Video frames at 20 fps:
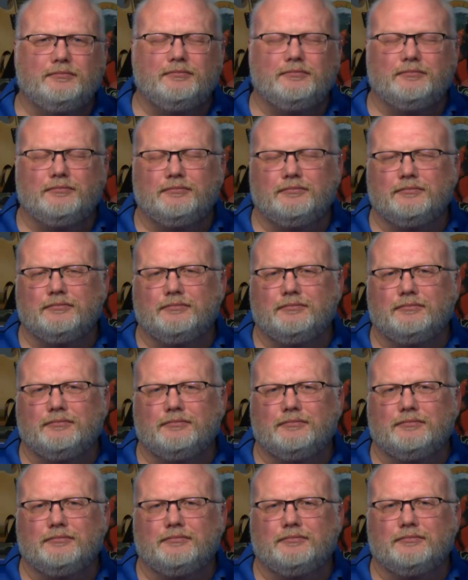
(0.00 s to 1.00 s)

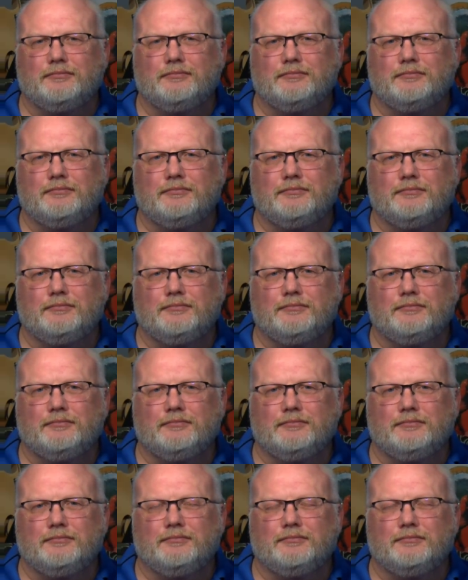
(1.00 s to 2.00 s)

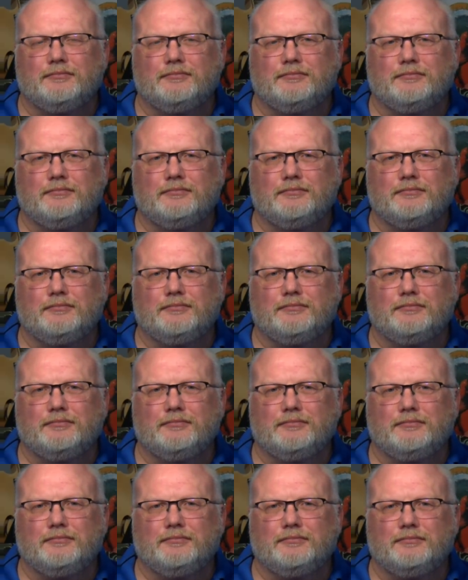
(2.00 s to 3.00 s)

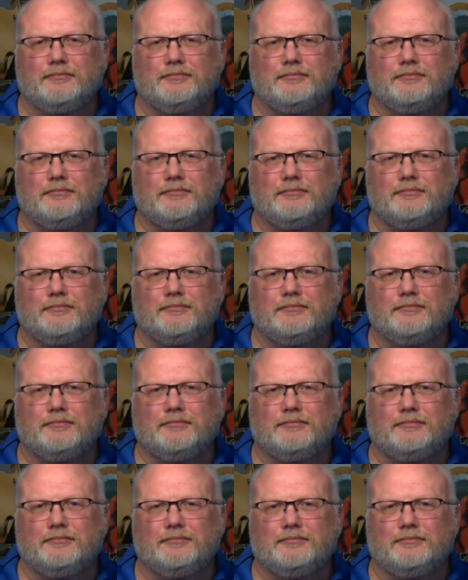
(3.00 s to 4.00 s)

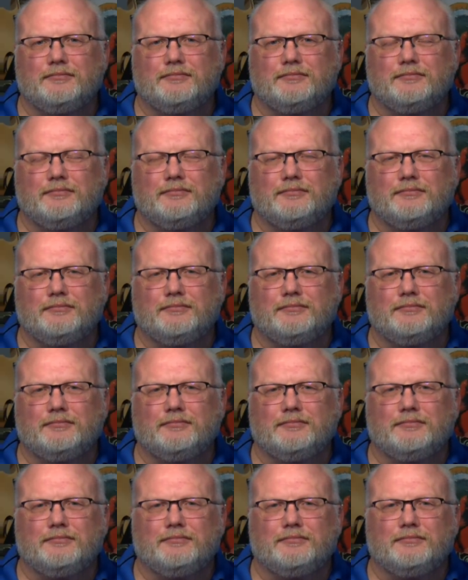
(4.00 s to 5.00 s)

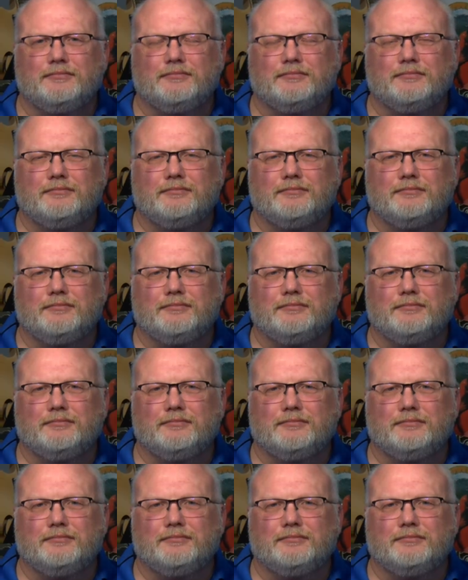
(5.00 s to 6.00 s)

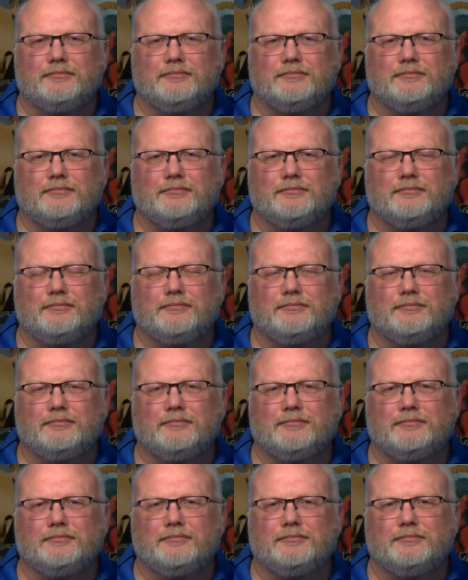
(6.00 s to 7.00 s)

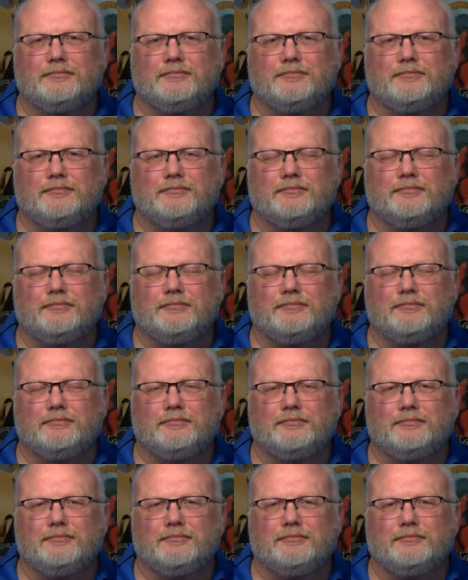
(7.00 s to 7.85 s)
No words are spoken by the person on screen.